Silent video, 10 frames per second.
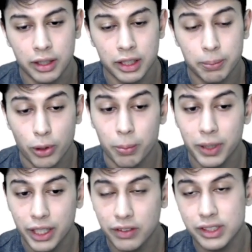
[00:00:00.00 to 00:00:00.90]
The
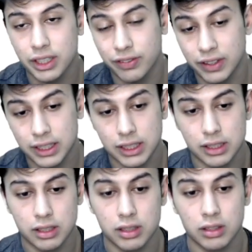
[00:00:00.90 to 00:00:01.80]
property of
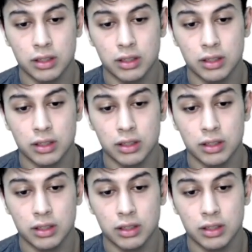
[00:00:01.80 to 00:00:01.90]
surface,